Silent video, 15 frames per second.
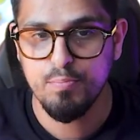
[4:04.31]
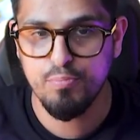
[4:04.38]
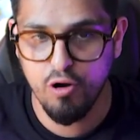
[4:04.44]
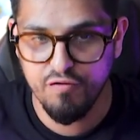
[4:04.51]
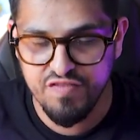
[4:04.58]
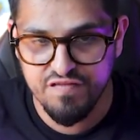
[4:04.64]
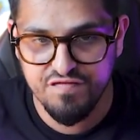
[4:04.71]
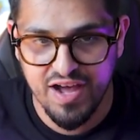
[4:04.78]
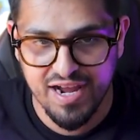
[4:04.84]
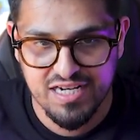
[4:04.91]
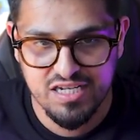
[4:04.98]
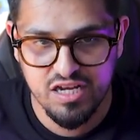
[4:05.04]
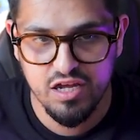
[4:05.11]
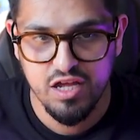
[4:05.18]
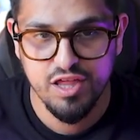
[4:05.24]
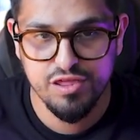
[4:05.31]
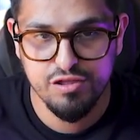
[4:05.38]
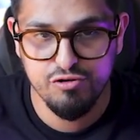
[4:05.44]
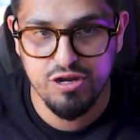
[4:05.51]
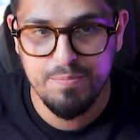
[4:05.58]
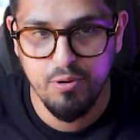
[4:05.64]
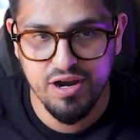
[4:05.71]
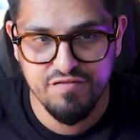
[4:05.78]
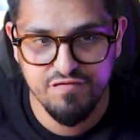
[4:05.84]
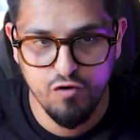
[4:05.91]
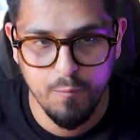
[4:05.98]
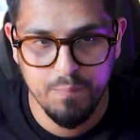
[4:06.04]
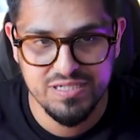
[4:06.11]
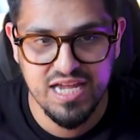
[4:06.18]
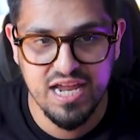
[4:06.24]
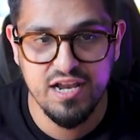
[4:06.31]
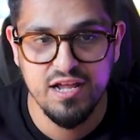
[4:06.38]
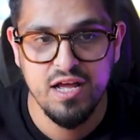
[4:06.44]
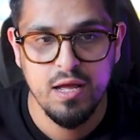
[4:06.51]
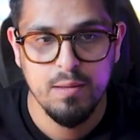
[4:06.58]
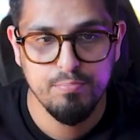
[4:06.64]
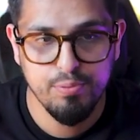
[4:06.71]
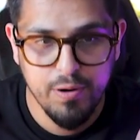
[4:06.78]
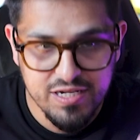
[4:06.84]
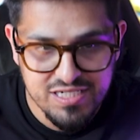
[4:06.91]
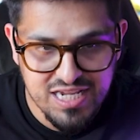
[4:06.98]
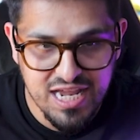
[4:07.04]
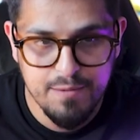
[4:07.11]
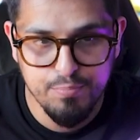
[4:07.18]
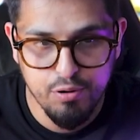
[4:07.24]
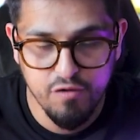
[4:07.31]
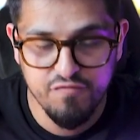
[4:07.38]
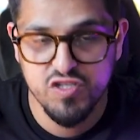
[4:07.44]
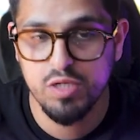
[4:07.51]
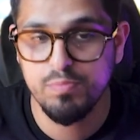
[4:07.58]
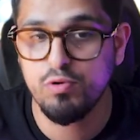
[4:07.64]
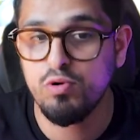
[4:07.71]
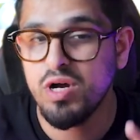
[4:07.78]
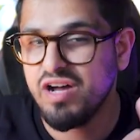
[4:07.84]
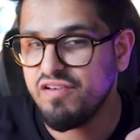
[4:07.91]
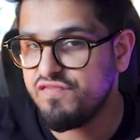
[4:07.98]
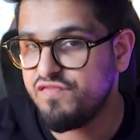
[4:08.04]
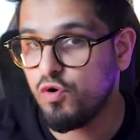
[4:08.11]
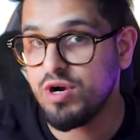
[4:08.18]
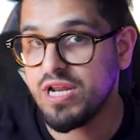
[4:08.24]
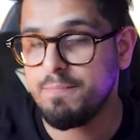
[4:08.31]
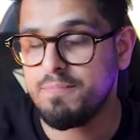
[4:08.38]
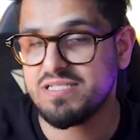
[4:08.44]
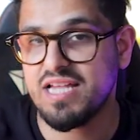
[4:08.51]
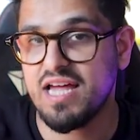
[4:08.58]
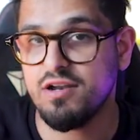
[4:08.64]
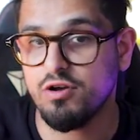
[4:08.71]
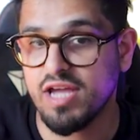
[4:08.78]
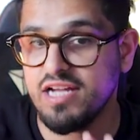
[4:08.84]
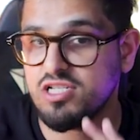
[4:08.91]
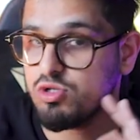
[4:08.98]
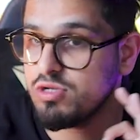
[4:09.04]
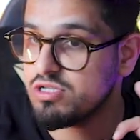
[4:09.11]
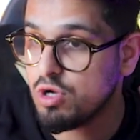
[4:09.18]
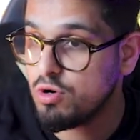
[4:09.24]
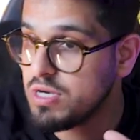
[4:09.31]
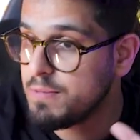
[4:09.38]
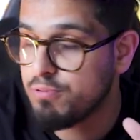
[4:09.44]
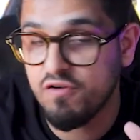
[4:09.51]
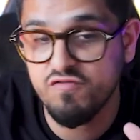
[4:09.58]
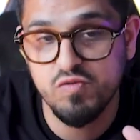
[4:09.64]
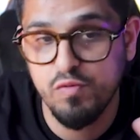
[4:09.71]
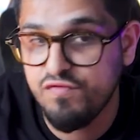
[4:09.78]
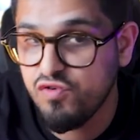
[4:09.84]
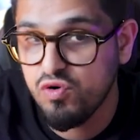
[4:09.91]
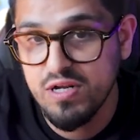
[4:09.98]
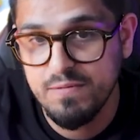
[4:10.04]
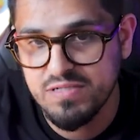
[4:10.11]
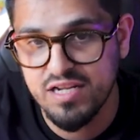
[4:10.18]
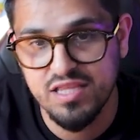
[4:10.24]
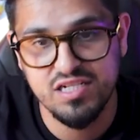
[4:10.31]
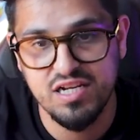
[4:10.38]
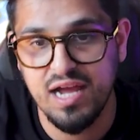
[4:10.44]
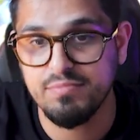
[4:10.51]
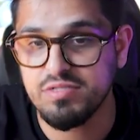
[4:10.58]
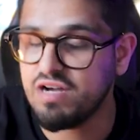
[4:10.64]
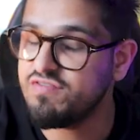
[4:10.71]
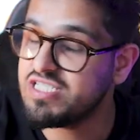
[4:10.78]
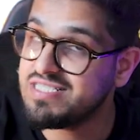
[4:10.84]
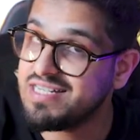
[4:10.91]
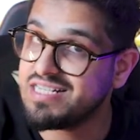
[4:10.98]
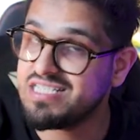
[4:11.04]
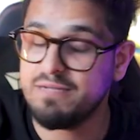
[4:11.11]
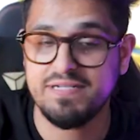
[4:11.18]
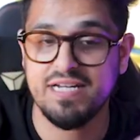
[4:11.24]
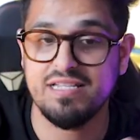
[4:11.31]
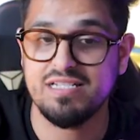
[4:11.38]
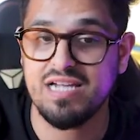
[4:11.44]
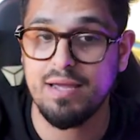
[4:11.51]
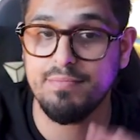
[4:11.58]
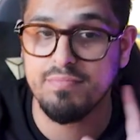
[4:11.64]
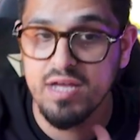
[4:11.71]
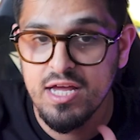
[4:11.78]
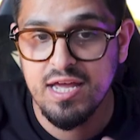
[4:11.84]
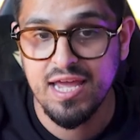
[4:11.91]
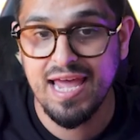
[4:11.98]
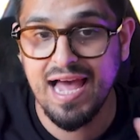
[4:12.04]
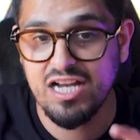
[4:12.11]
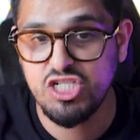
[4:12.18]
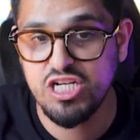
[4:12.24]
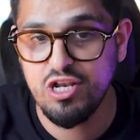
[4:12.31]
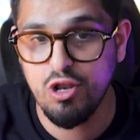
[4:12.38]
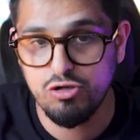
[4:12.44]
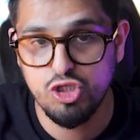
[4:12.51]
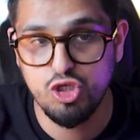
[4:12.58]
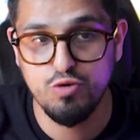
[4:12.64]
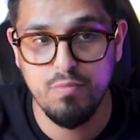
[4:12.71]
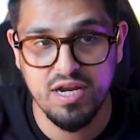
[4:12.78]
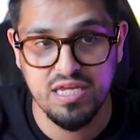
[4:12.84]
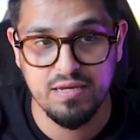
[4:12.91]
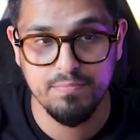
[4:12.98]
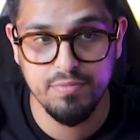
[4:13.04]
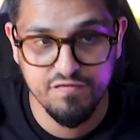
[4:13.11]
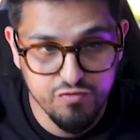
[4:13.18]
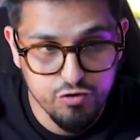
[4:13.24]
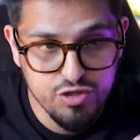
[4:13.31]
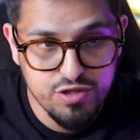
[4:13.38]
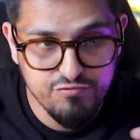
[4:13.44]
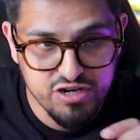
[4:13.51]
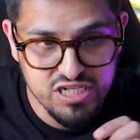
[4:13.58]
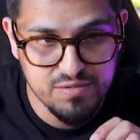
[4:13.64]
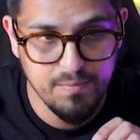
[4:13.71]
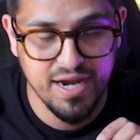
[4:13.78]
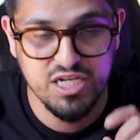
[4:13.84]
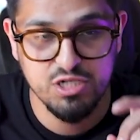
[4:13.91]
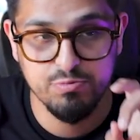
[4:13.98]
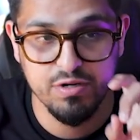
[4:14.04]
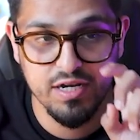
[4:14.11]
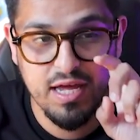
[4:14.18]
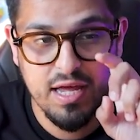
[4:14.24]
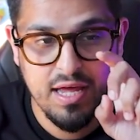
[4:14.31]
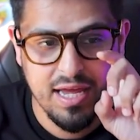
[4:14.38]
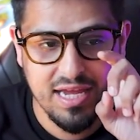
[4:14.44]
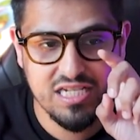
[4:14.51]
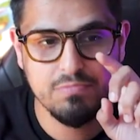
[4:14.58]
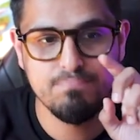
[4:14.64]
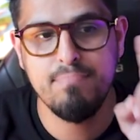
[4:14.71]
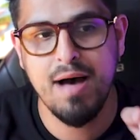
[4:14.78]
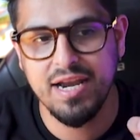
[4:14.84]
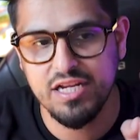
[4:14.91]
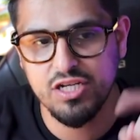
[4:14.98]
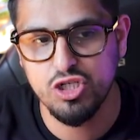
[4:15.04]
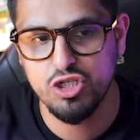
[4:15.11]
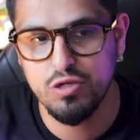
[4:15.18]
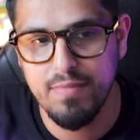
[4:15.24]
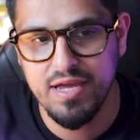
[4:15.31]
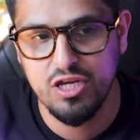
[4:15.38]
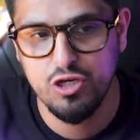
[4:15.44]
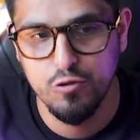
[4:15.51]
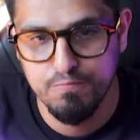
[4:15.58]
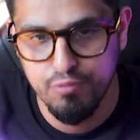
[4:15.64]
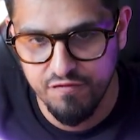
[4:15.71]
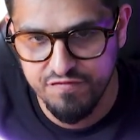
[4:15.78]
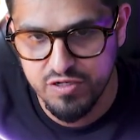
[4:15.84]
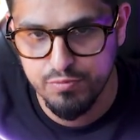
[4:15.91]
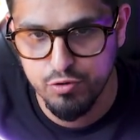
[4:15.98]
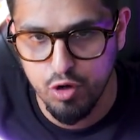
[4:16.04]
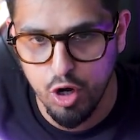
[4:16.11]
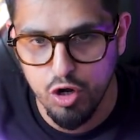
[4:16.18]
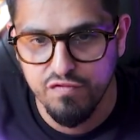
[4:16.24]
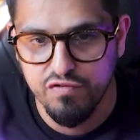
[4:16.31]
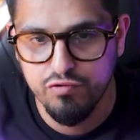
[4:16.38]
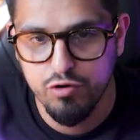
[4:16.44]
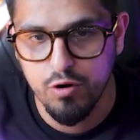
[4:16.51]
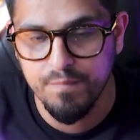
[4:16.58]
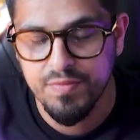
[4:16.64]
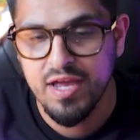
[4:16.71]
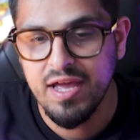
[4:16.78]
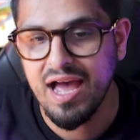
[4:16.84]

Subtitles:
Profit factor, 3.4%. Percent profitable, 40%, okay? So it was only profitable 40% of the time. The other 60% of the time, it actually lost you money. But through the risk management, it's managed to make you profitable overall.